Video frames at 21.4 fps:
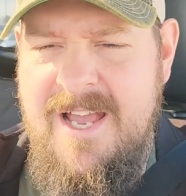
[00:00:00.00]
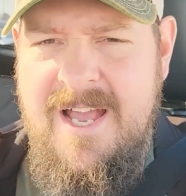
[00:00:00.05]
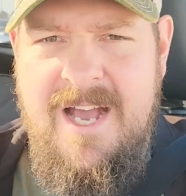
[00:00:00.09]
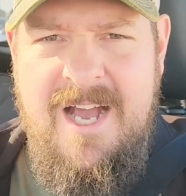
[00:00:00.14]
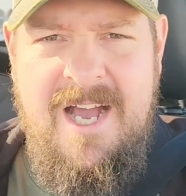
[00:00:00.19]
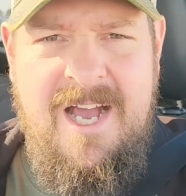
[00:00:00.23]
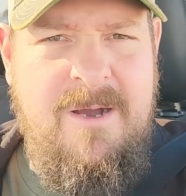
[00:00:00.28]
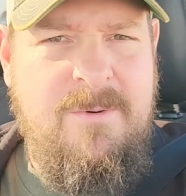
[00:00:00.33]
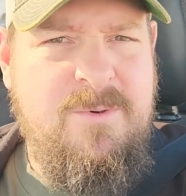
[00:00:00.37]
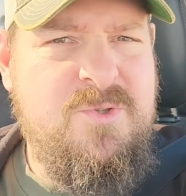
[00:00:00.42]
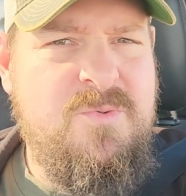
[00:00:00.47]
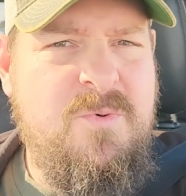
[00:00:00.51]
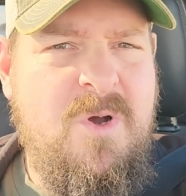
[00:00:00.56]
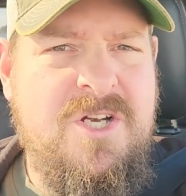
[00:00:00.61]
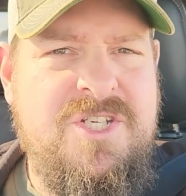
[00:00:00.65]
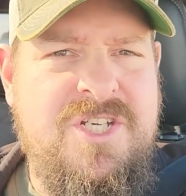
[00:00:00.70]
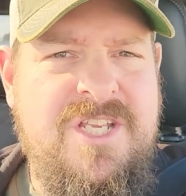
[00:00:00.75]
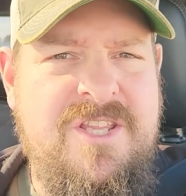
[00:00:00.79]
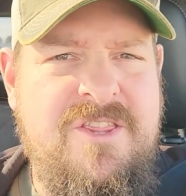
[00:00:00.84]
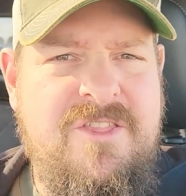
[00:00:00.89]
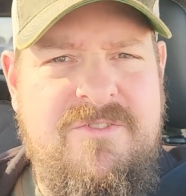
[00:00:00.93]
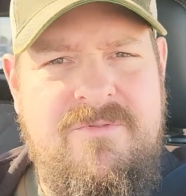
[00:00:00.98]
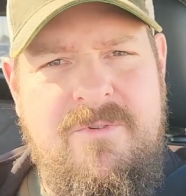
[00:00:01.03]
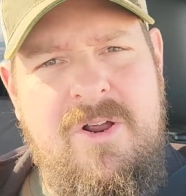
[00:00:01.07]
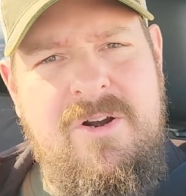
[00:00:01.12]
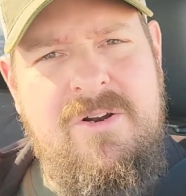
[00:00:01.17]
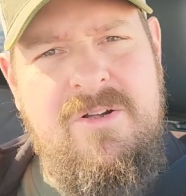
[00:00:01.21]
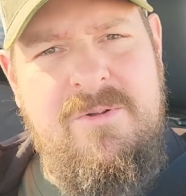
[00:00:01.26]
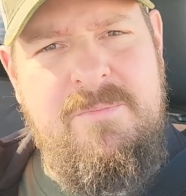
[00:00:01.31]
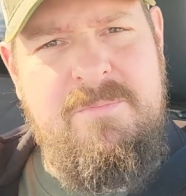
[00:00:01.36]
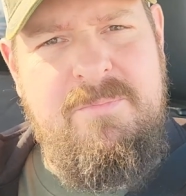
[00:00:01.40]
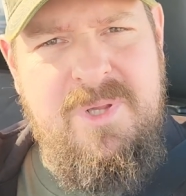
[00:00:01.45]
I was watching
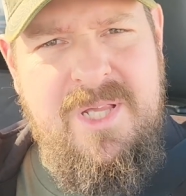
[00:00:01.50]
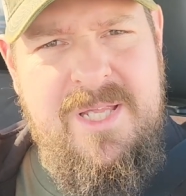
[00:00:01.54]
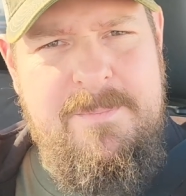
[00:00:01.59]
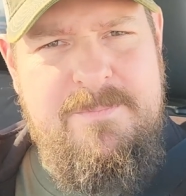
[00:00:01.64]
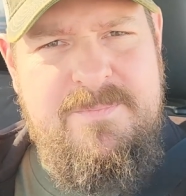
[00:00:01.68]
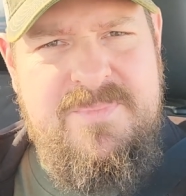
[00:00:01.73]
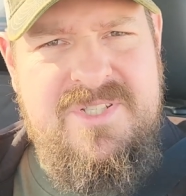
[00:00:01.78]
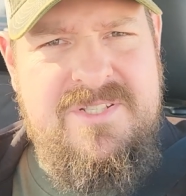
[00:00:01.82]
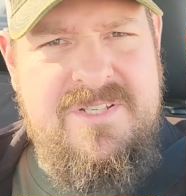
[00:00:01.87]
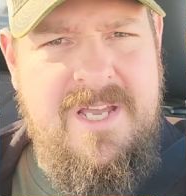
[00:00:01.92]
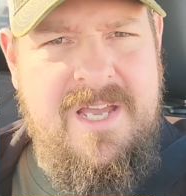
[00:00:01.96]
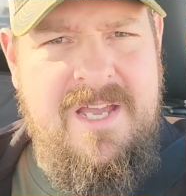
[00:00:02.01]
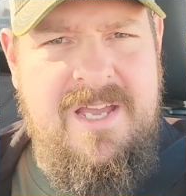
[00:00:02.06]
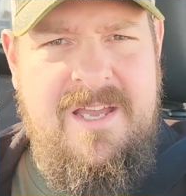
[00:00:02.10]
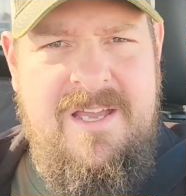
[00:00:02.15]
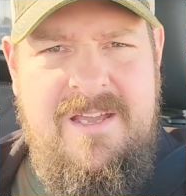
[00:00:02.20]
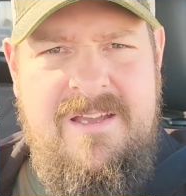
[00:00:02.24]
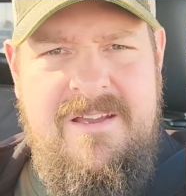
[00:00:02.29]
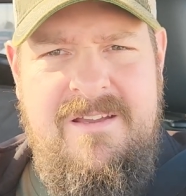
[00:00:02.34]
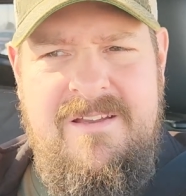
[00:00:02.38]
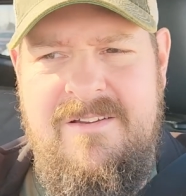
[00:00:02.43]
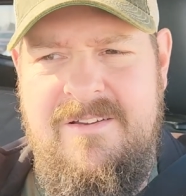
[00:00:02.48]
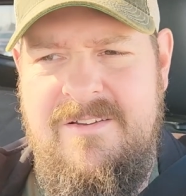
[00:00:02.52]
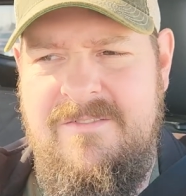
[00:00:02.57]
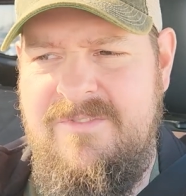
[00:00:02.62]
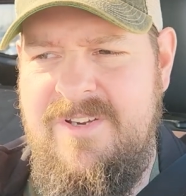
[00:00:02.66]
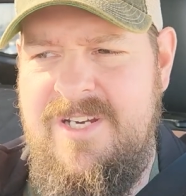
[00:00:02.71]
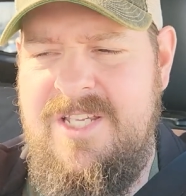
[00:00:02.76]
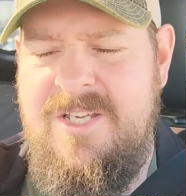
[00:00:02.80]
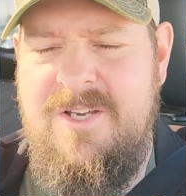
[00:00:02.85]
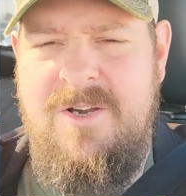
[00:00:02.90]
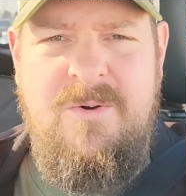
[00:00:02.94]
Throttle Blip's
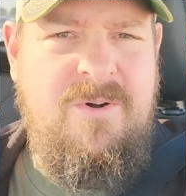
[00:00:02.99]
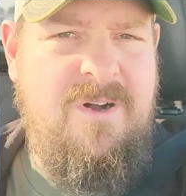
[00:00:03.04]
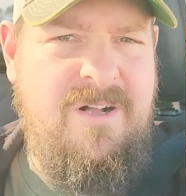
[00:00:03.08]
video.